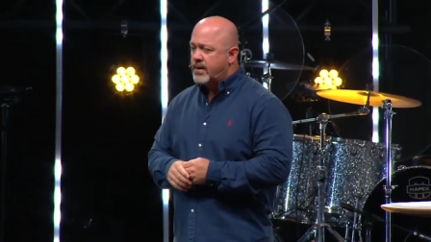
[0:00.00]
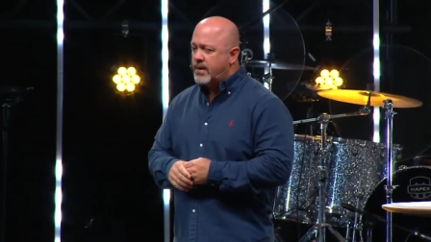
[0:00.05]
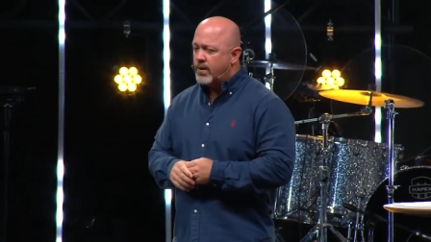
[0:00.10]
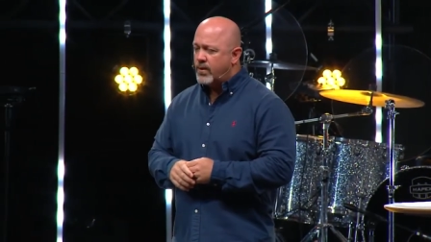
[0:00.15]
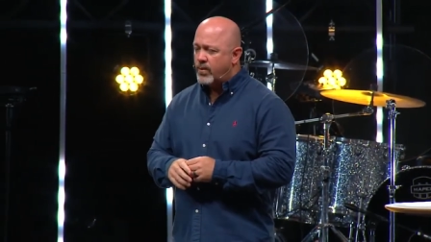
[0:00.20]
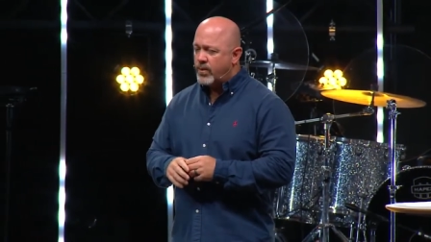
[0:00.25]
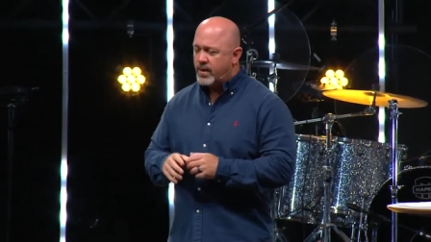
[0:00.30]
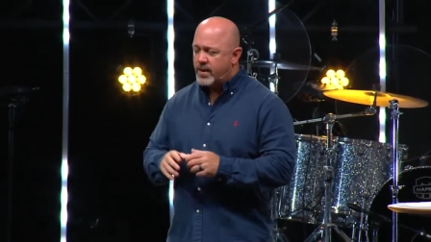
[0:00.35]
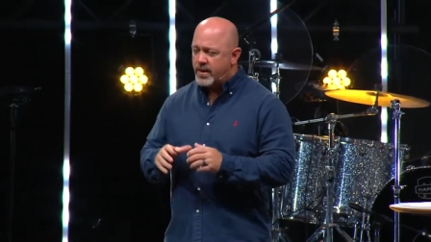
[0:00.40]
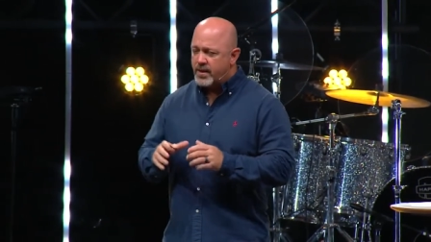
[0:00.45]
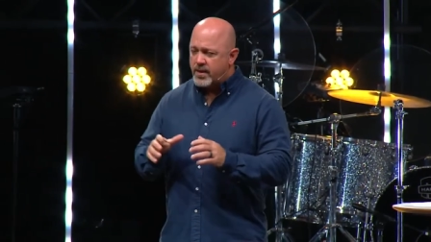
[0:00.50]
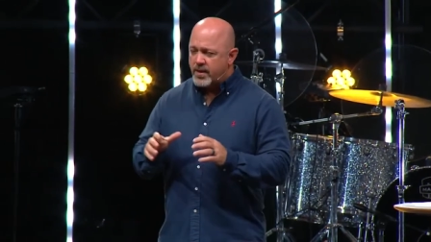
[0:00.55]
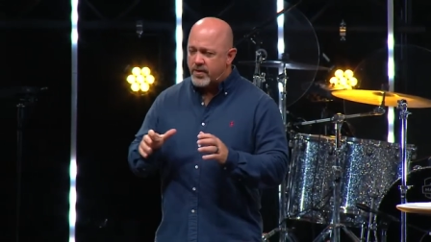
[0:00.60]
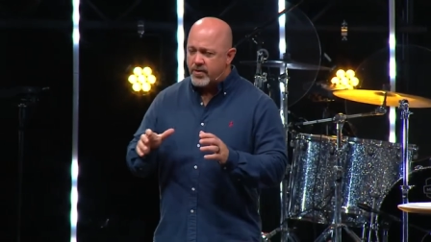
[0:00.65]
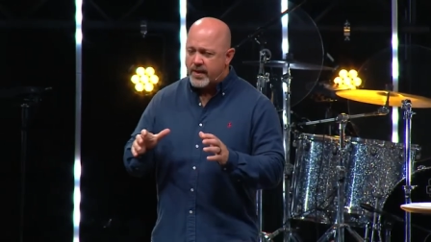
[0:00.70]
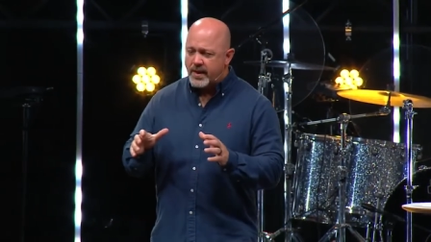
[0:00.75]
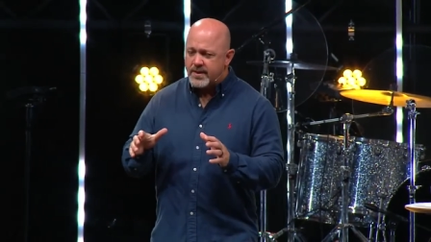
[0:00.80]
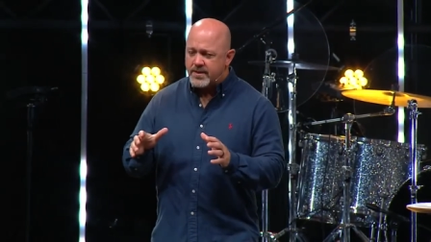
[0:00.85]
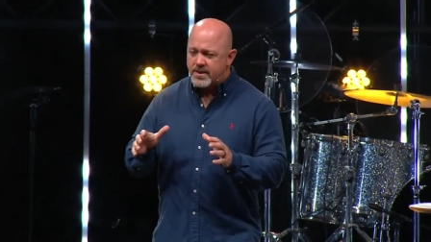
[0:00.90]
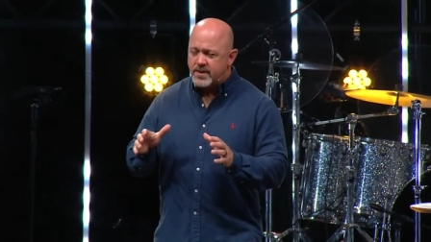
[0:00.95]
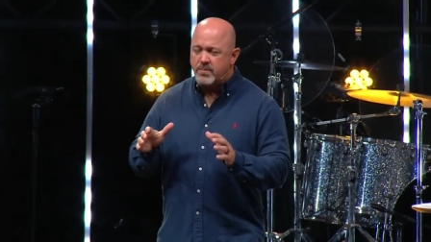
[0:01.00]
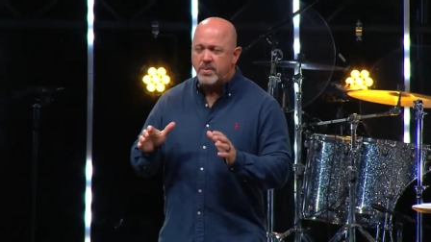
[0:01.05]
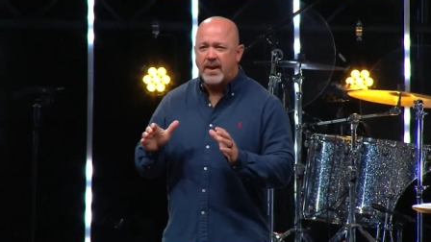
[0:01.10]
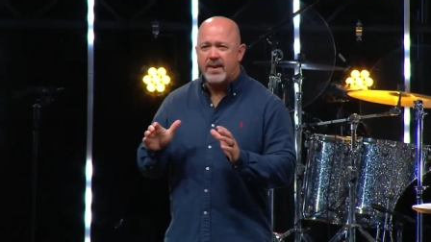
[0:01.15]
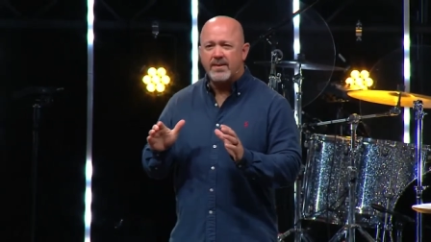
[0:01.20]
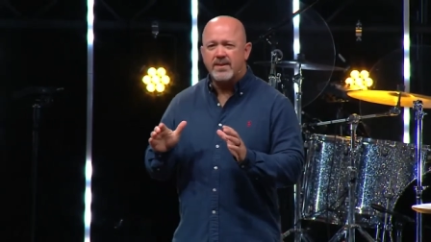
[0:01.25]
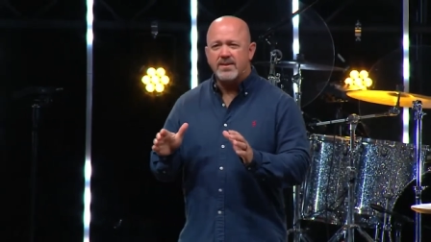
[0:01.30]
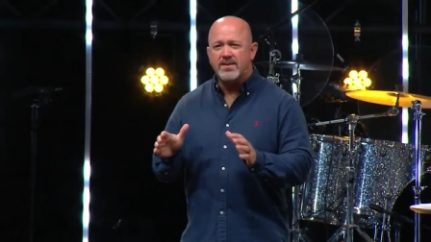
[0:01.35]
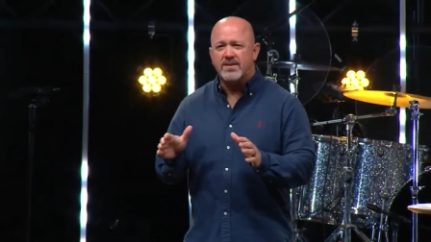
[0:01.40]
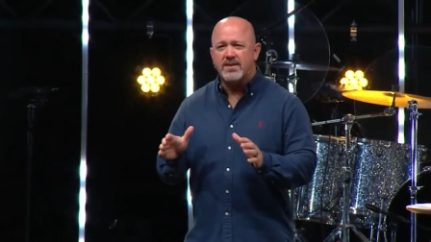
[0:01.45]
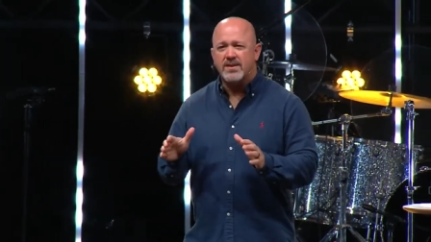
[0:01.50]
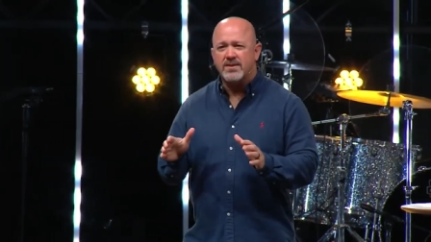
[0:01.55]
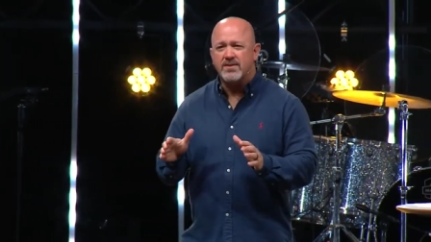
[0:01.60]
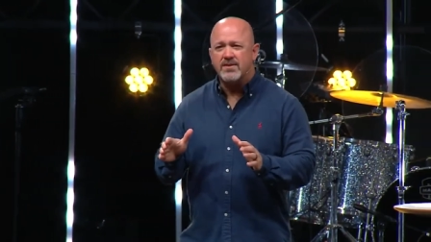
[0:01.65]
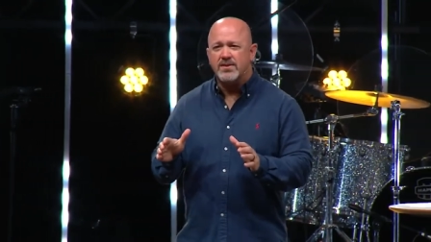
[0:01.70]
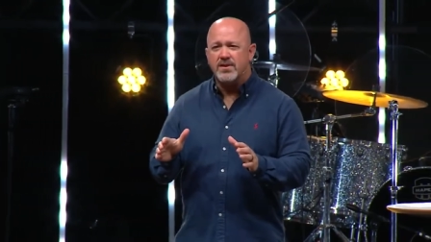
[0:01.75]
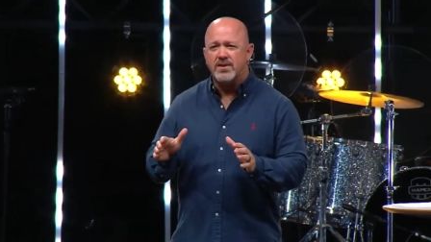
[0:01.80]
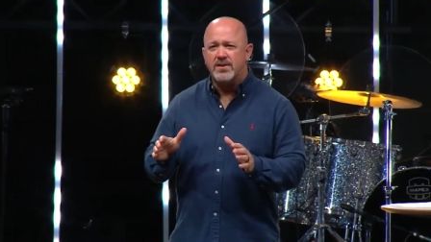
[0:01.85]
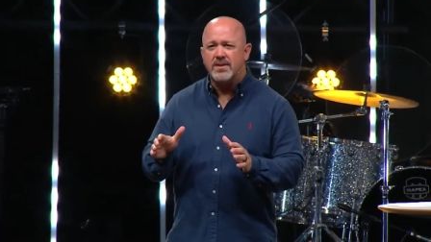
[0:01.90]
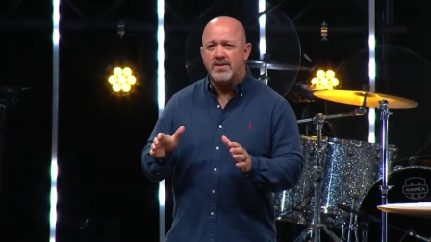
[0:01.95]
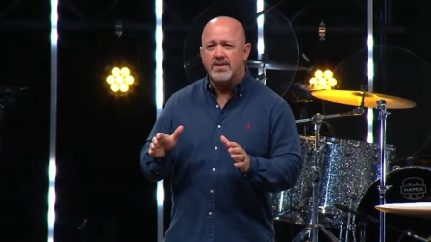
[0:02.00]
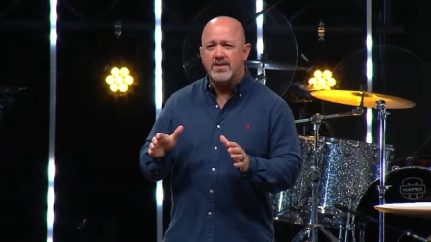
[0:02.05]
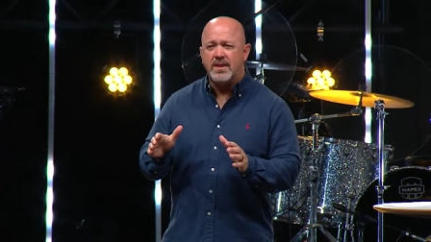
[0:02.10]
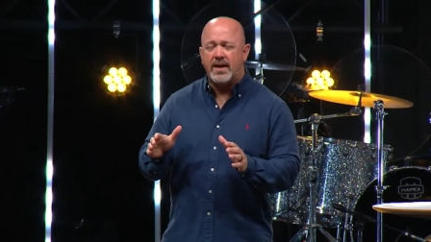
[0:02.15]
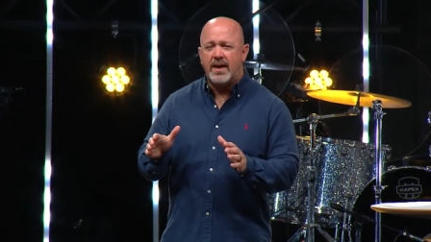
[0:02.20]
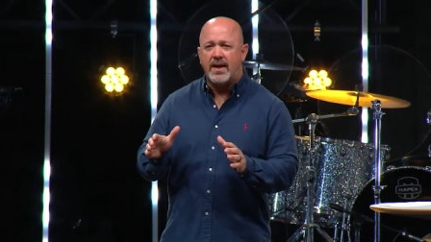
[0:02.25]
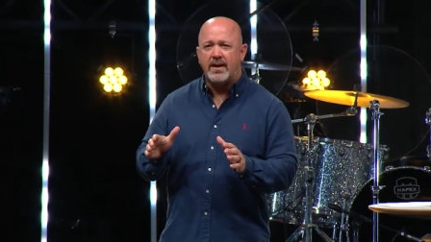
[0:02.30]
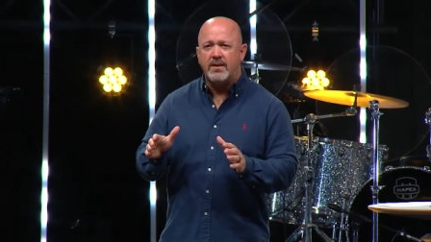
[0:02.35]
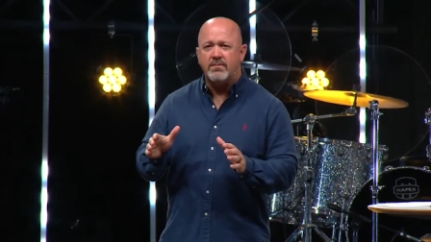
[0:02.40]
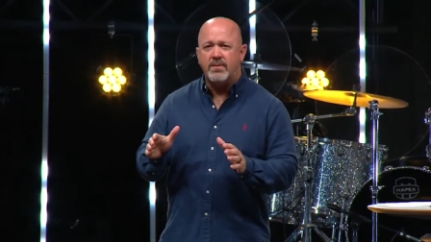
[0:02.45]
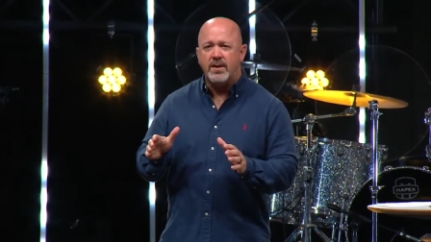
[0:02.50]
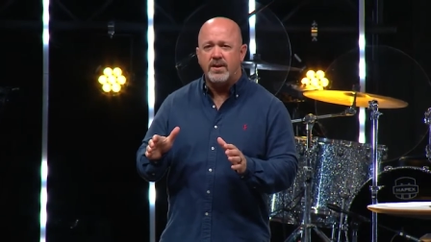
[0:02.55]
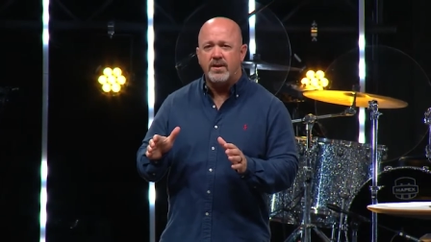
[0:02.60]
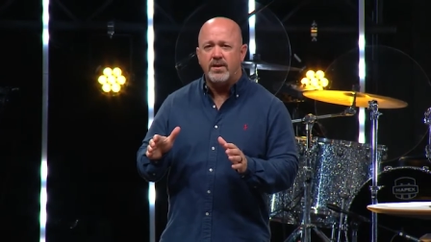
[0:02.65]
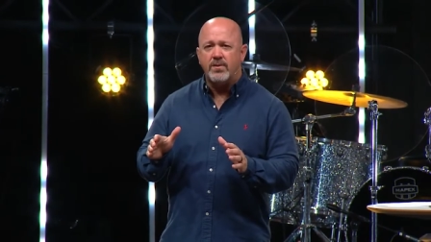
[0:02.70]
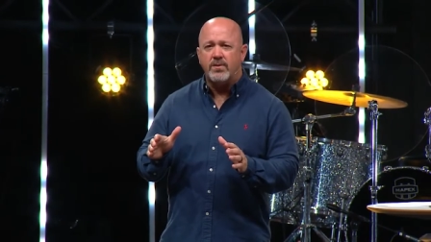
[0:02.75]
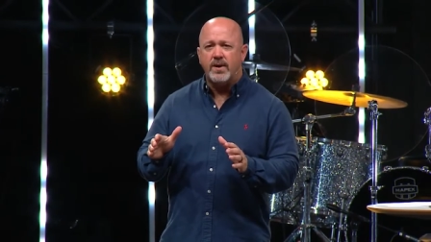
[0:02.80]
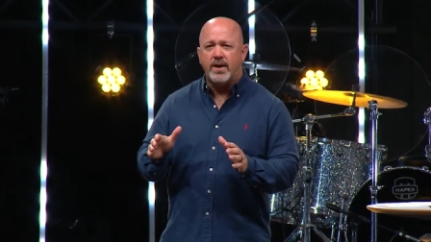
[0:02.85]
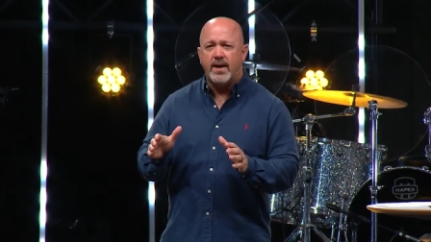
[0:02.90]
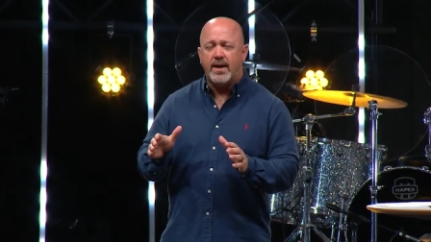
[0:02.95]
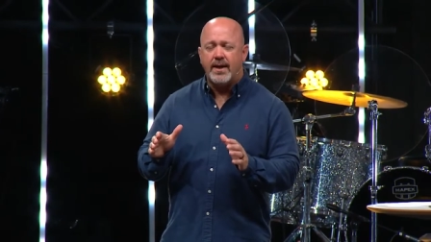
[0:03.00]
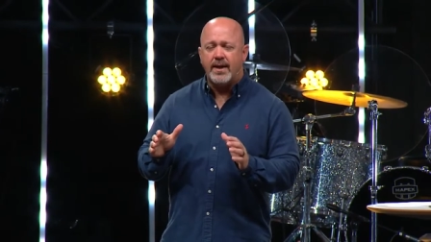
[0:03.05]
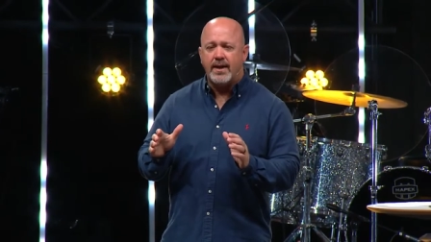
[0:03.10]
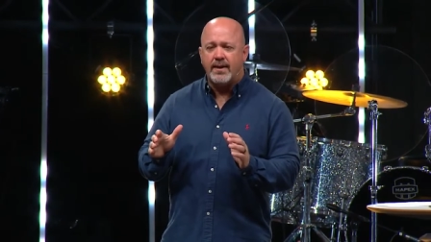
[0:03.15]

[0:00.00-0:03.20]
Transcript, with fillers: One of the things about this uncertain time that you and I